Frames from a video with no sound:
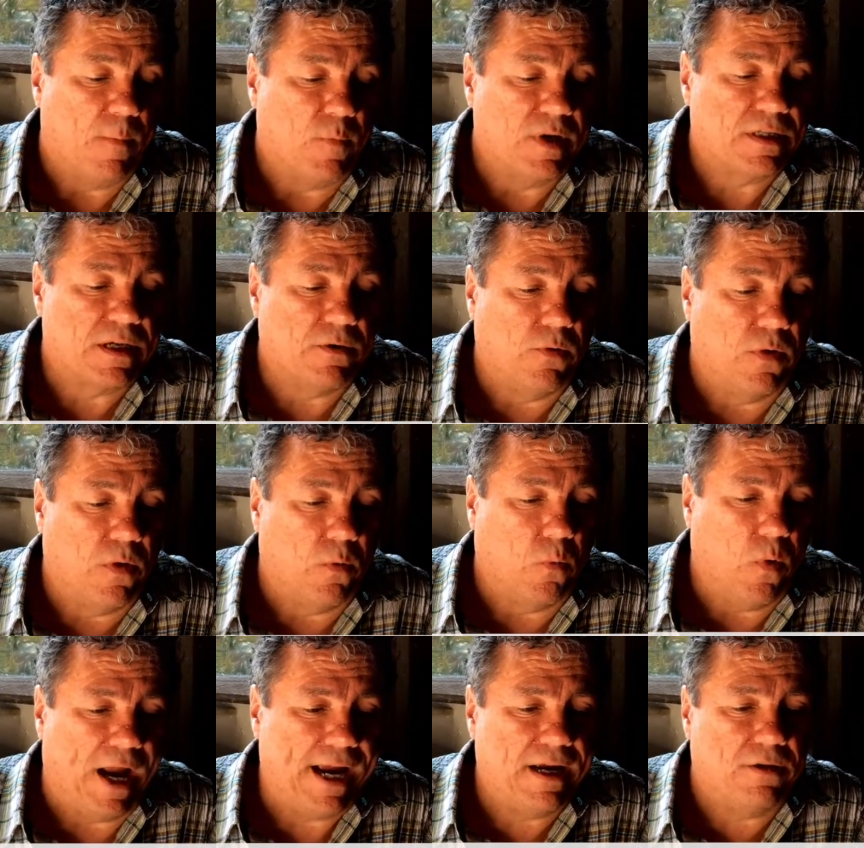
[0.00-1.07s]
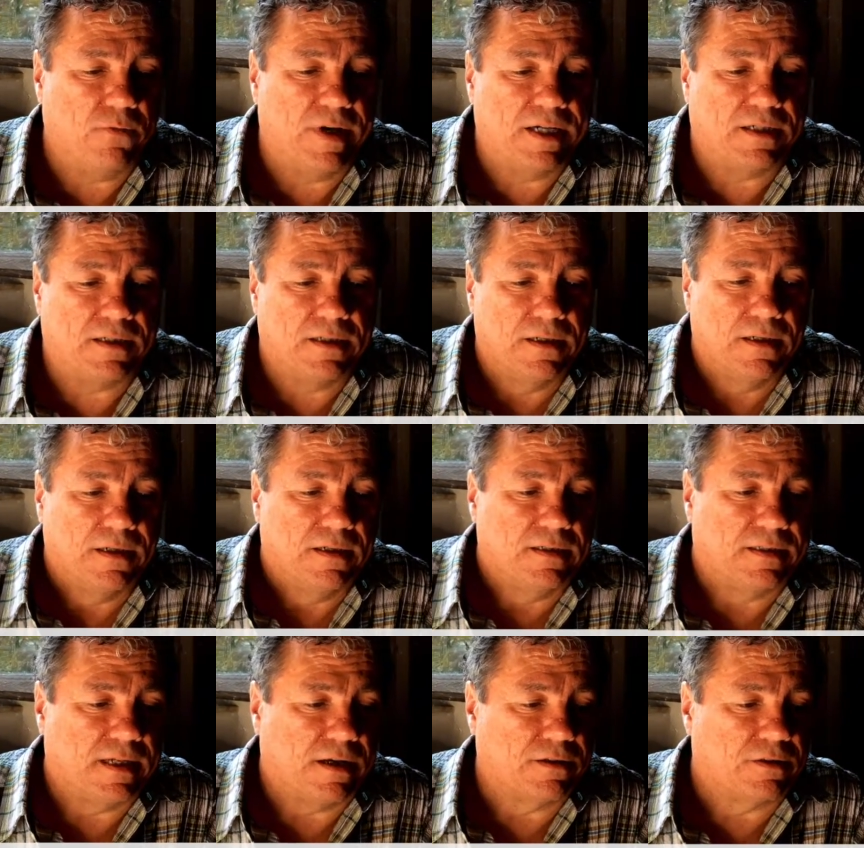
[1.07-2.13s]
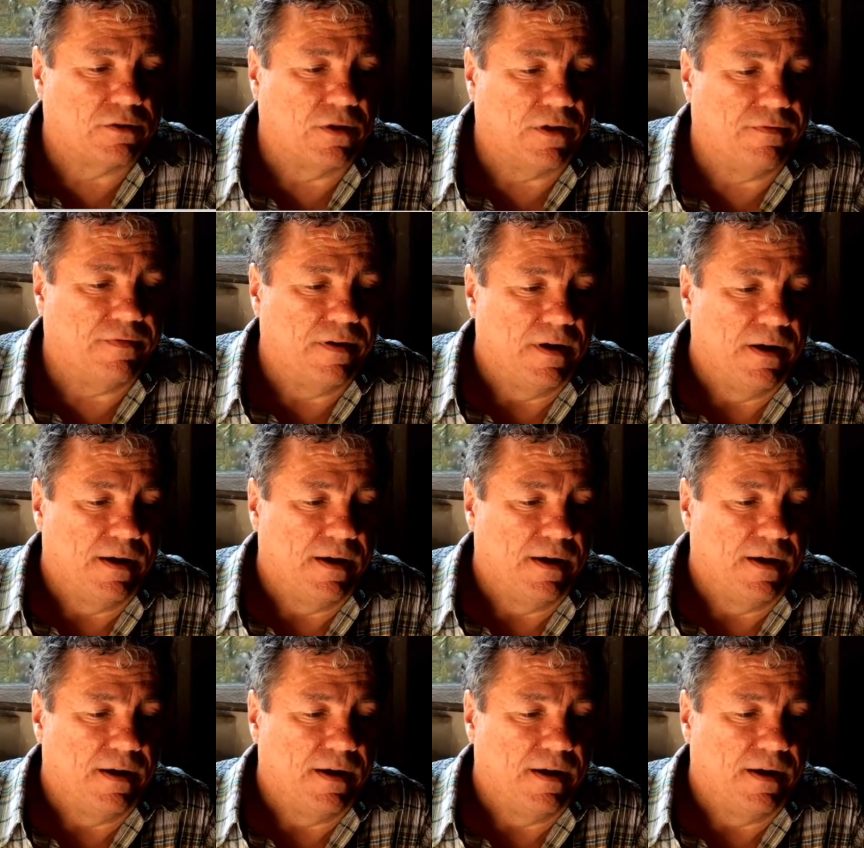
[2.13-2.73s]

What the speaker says: was a way in which cells sort of